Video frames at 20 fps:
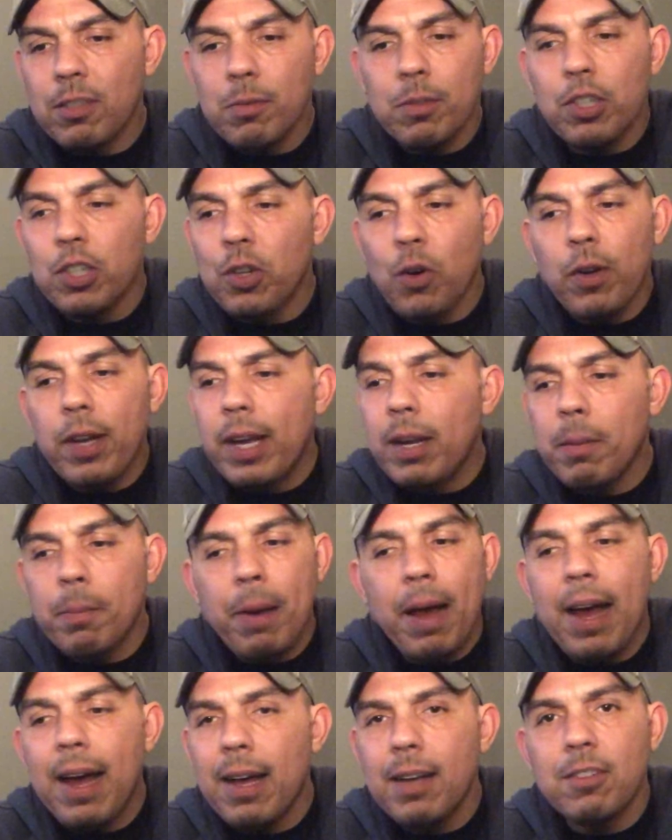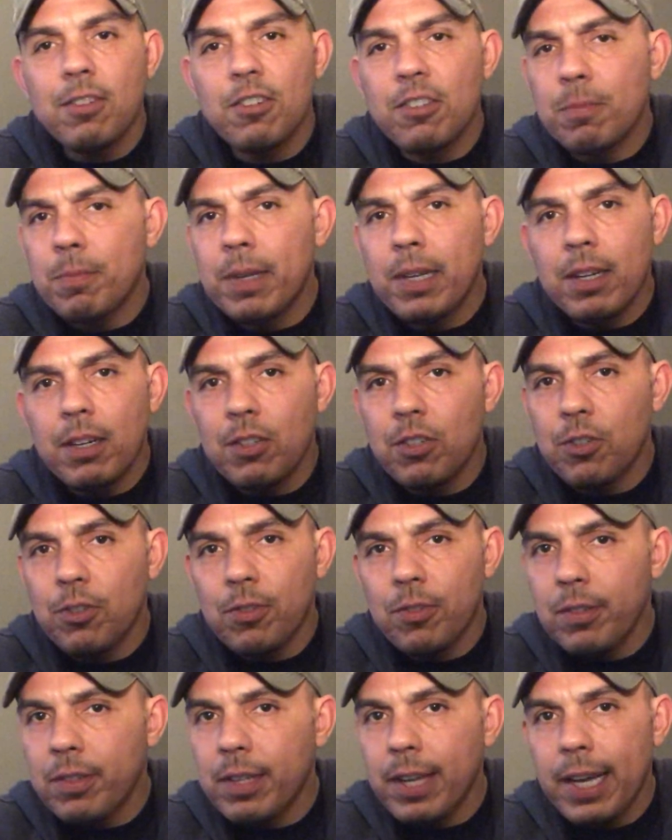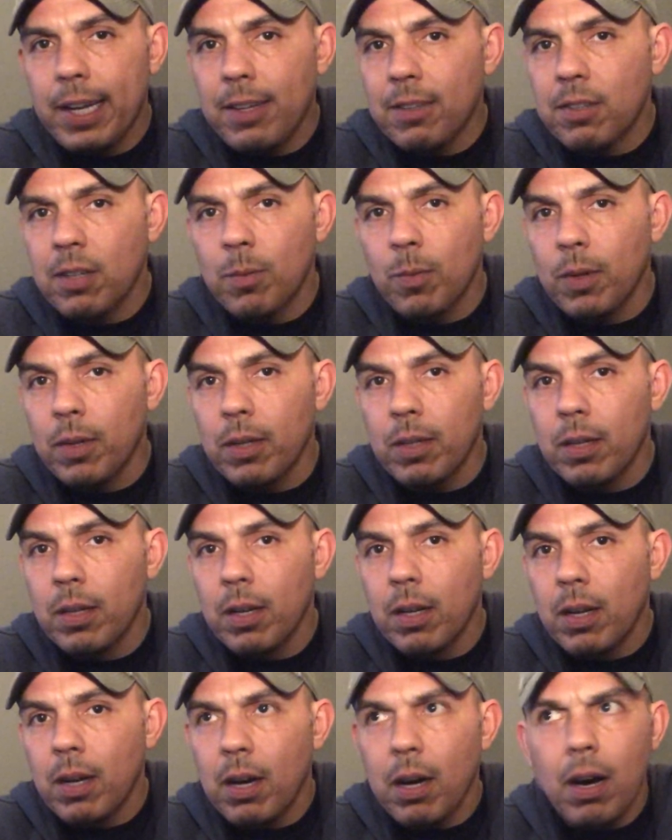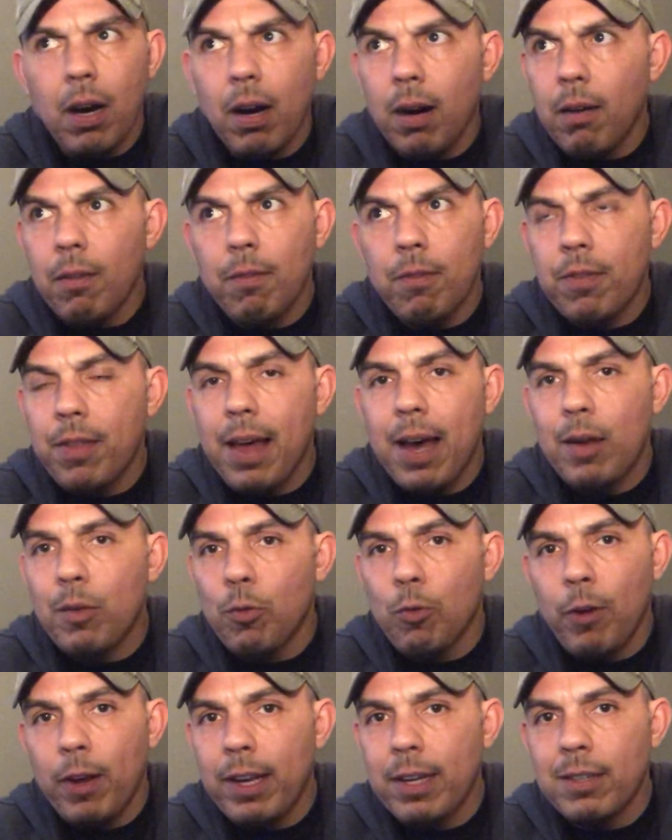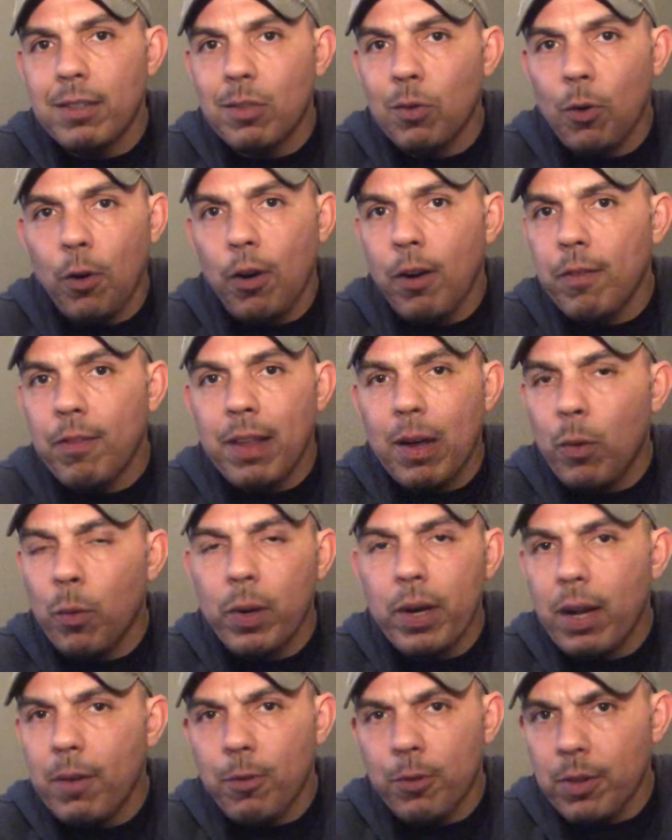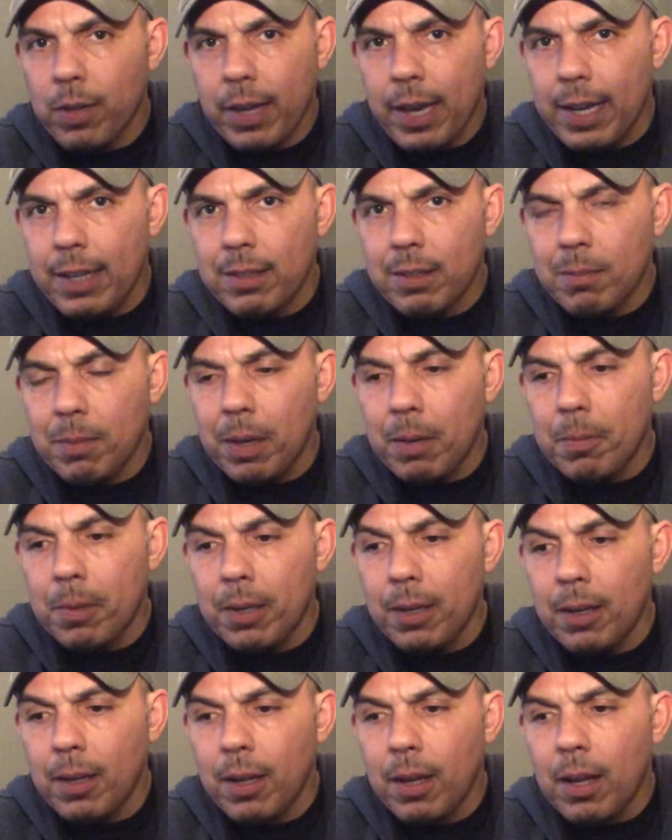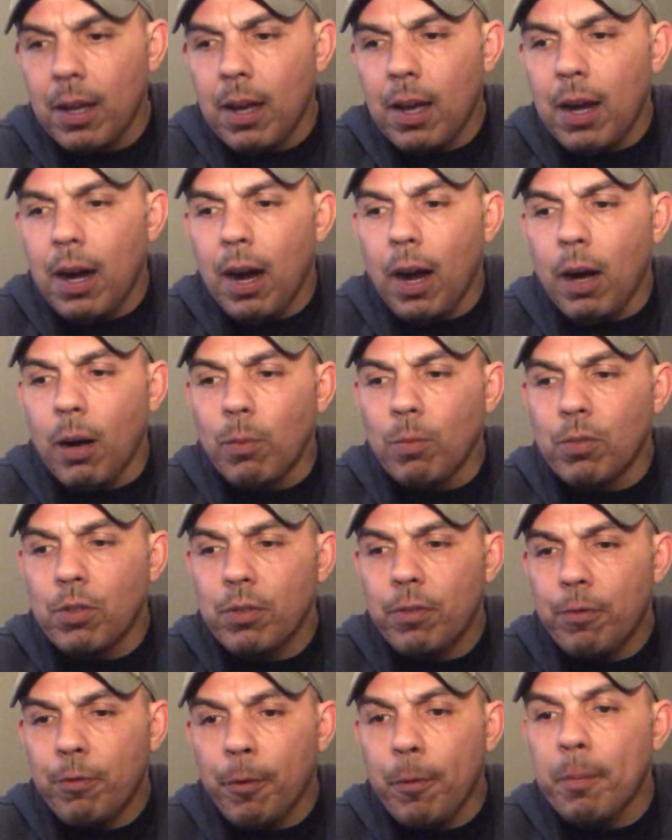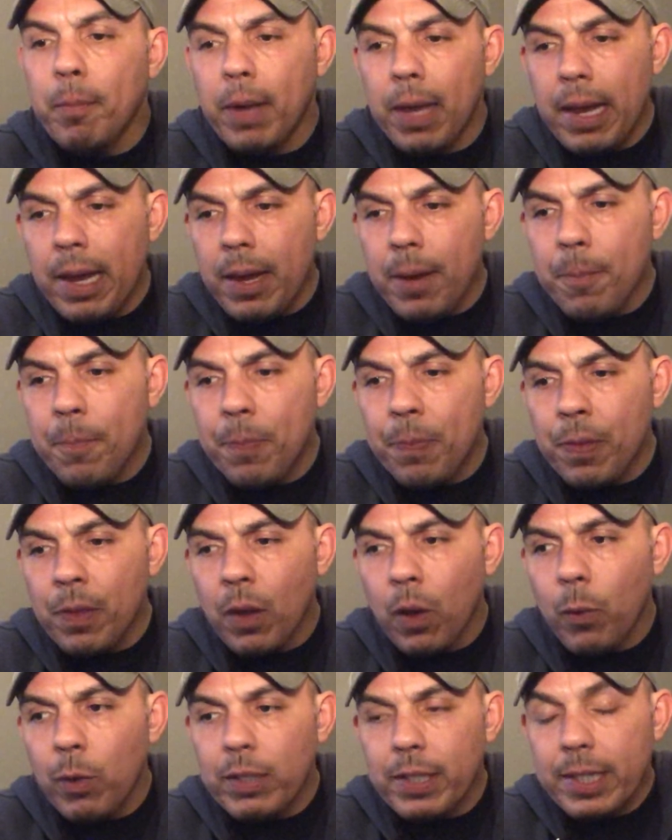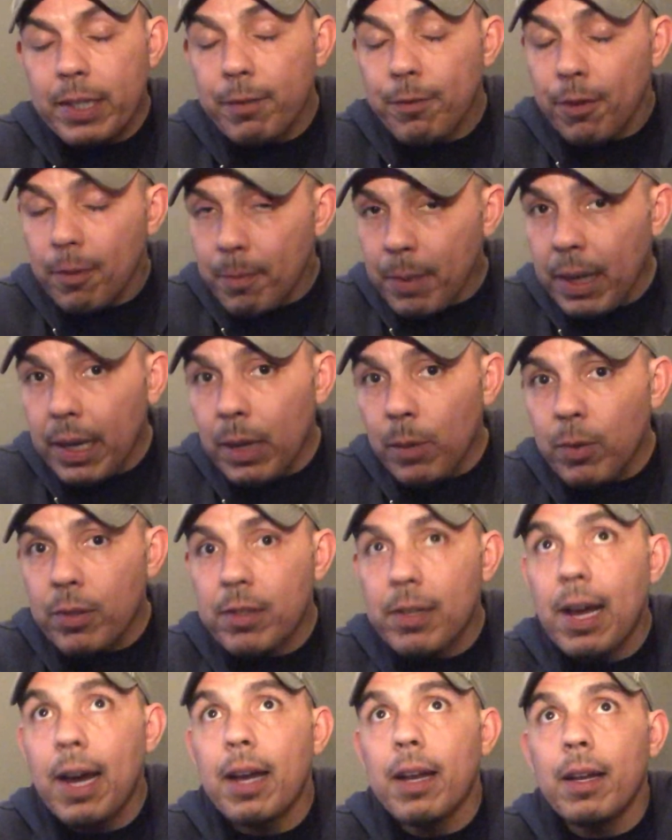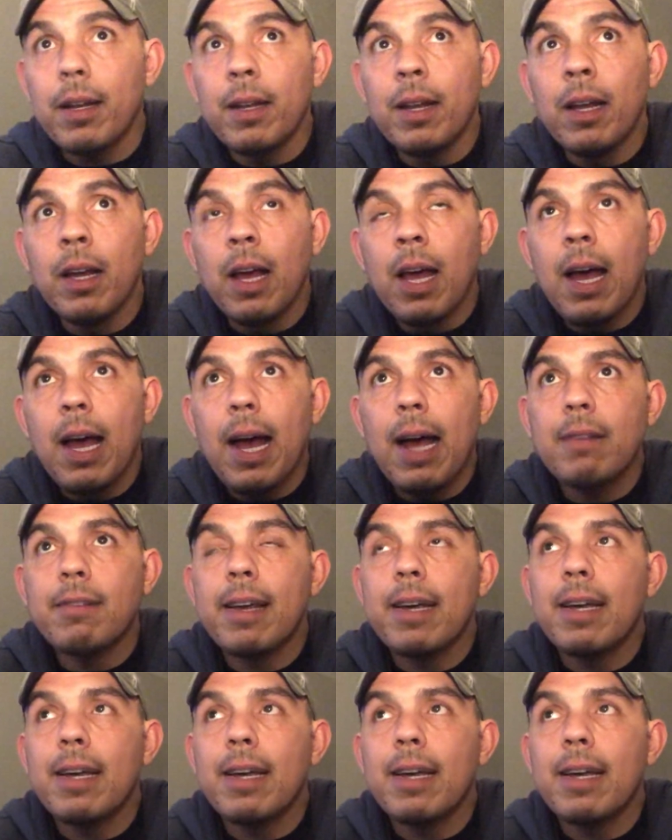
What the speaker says: you don't get a pass just because you're dating someone of that race or of that, whatever the case may be. For me, what did it for me was that as